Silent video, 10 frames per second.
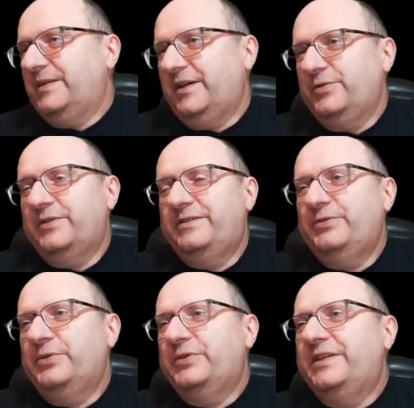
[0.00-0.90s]
yeah,
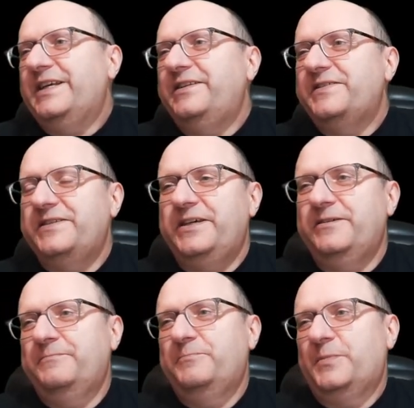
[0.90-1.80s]
you clearly
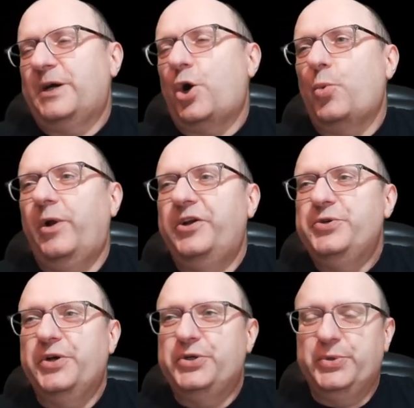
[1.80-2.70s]
see how well
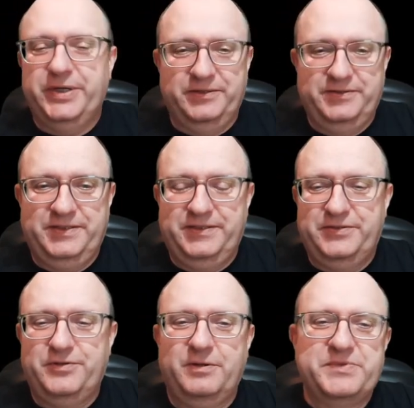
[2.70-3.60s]
you are doing
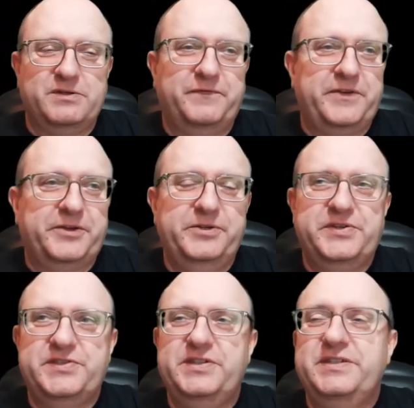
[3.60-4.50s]
in terms of
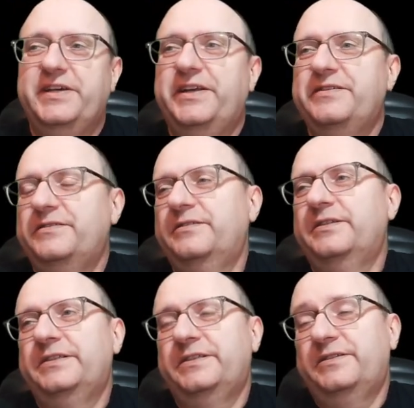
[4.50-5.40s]
accuracy and
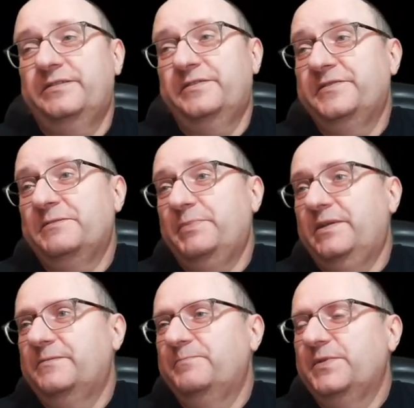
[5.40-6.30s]
in
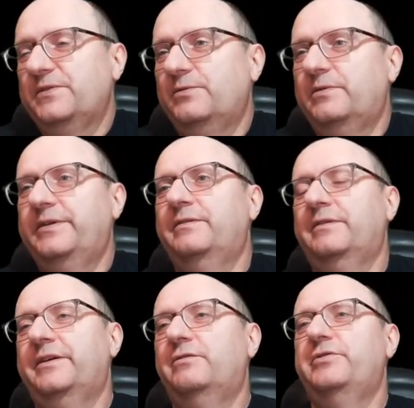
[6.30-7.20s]
speed. So I
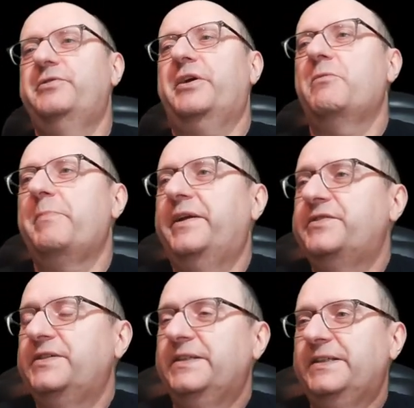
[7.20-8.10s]
can only
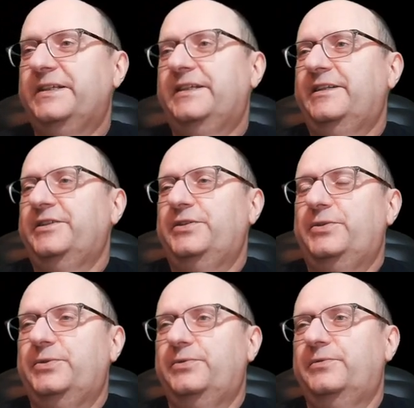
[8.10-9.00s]
recommend
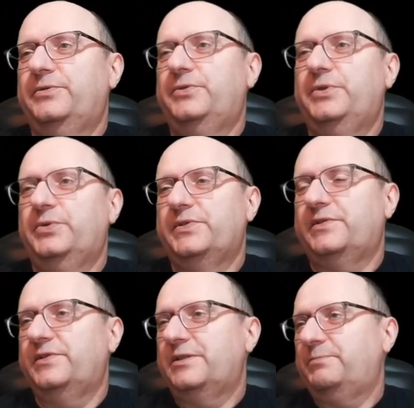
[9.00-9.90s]
to
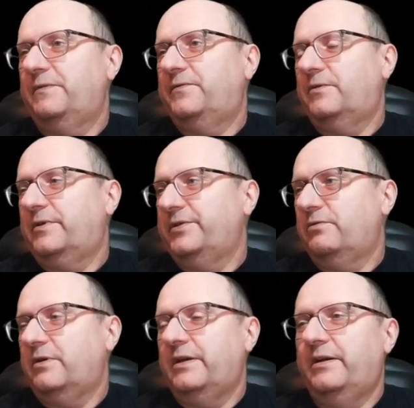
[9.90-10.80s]
use this before
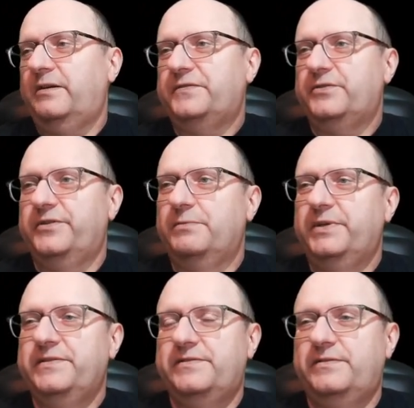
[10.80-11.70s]
your live
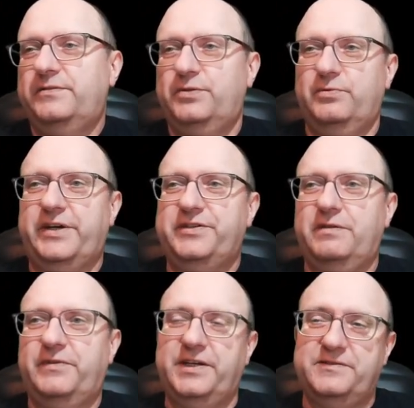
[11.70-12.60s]
tournaments to
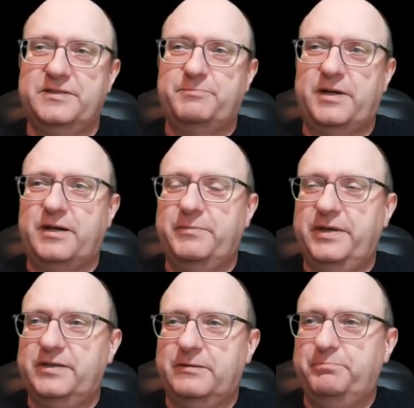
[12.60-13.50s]
activate this
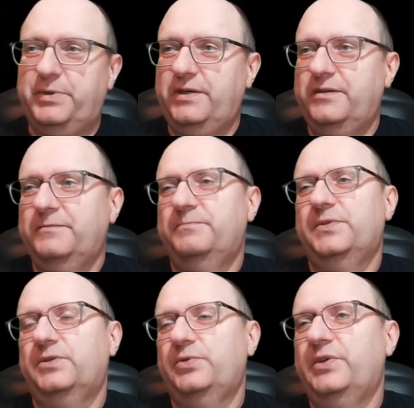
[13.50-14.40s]
parameter P,
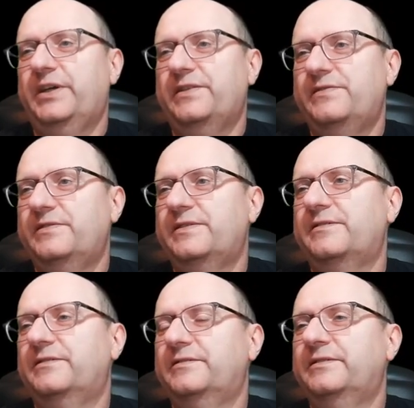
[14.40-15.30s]
so you get
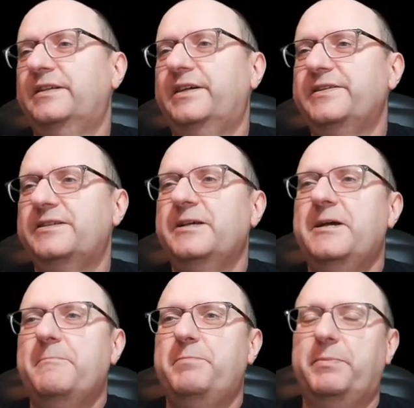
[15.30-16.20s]
this nice
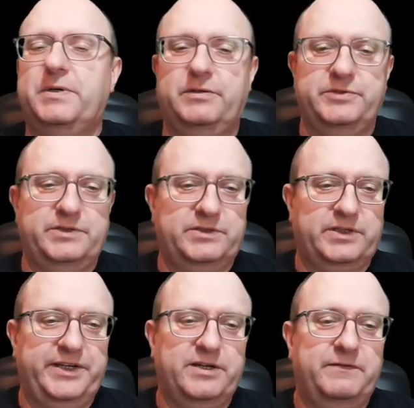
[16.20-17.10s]
pip count
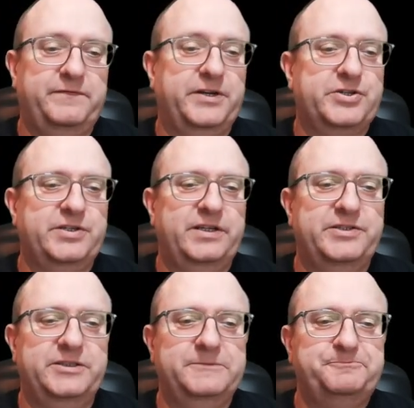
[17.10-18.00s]
trainer
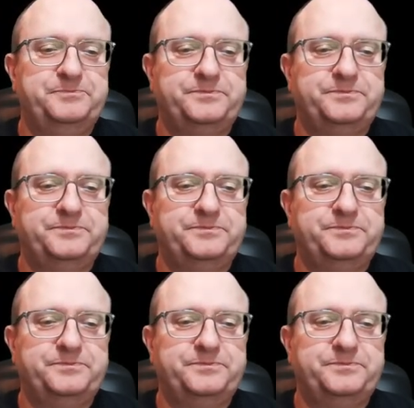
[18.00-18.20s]
functionality.